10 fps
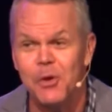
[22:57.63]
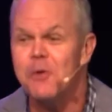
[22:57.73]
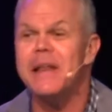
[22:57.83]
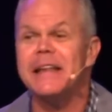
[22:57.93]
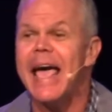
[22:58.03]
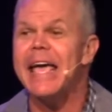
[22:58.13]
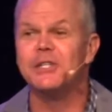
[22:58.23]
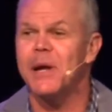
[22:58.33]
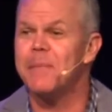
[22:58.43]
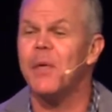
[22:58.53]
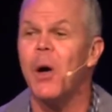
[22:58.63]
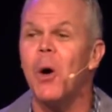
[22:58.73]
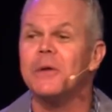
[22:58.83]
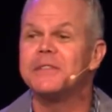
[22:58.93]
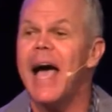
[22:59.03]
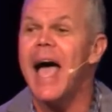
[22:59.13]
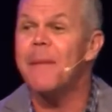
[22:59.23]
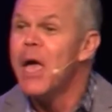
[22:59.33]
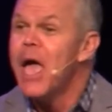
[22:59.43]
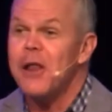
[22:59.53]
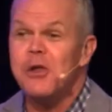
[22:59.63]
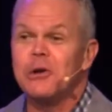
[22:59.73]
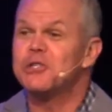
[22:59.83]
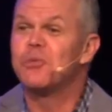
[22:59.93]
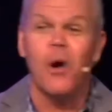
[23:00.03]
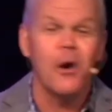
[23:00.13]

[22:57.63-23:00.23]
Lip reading: or you've been daydreaming the whole time, and you're just